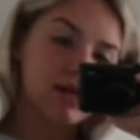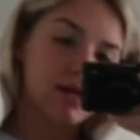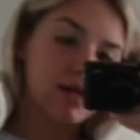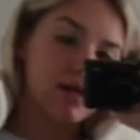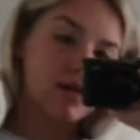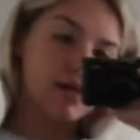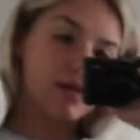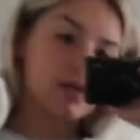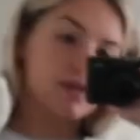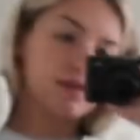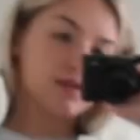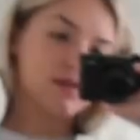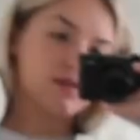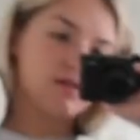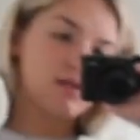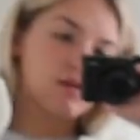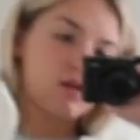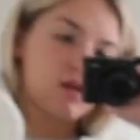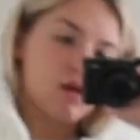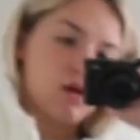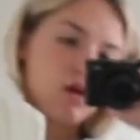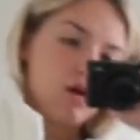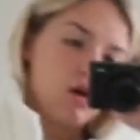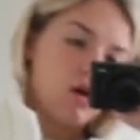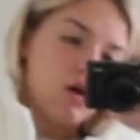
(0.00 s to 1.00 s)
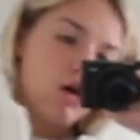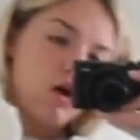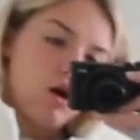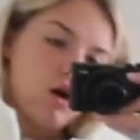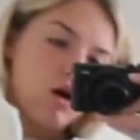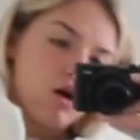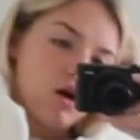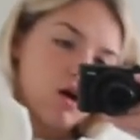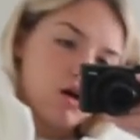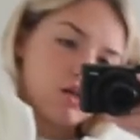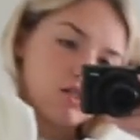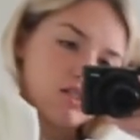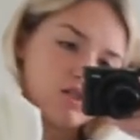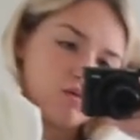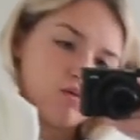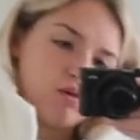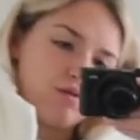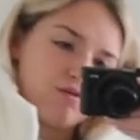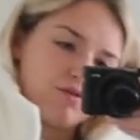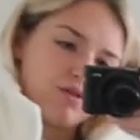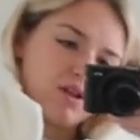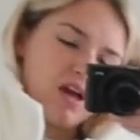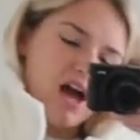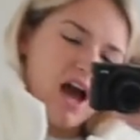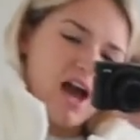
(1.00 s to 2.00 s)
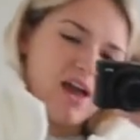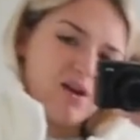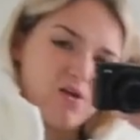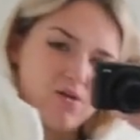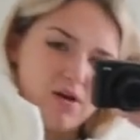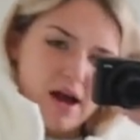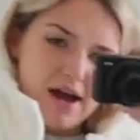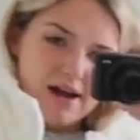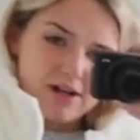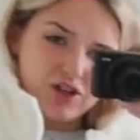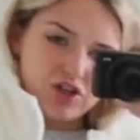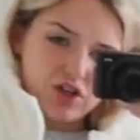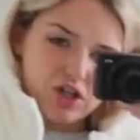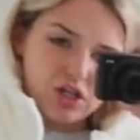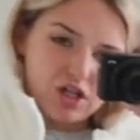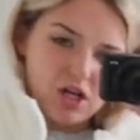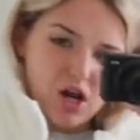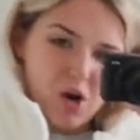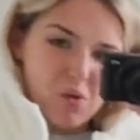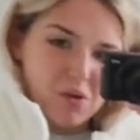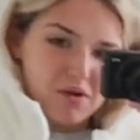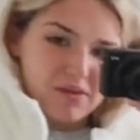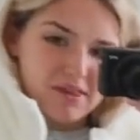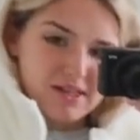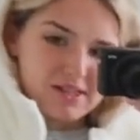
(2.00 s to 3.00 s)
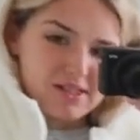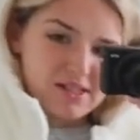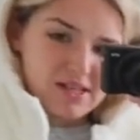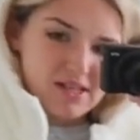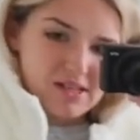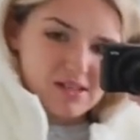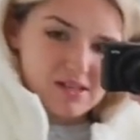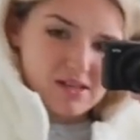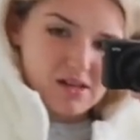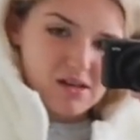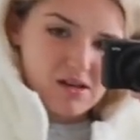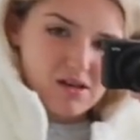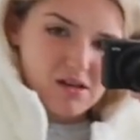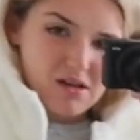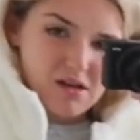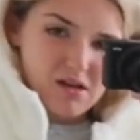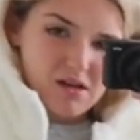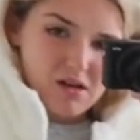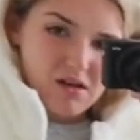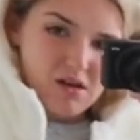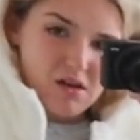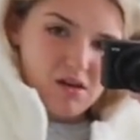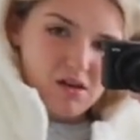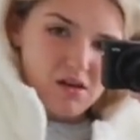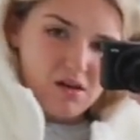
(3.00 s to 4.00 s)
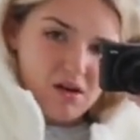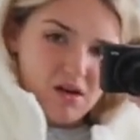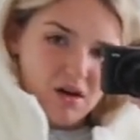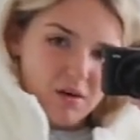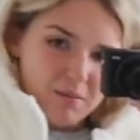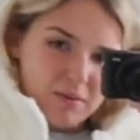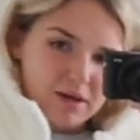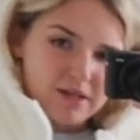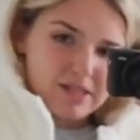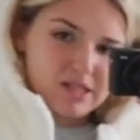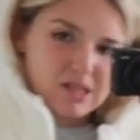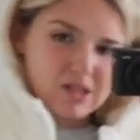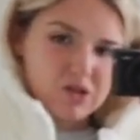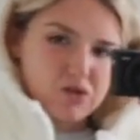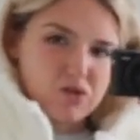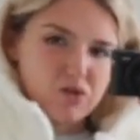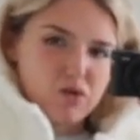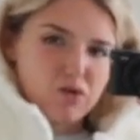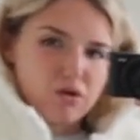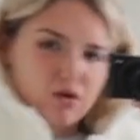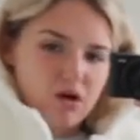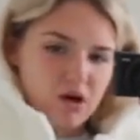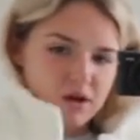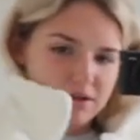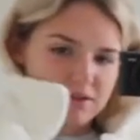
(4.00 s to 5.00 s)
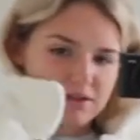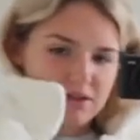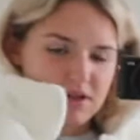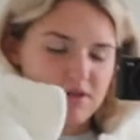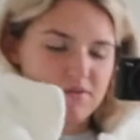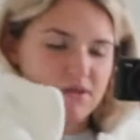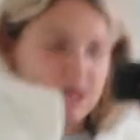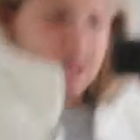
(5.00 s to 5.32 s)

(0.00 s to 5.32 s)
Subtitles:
is a Swiftly. I don't actually know what this is, but it's a Lulu long sleeve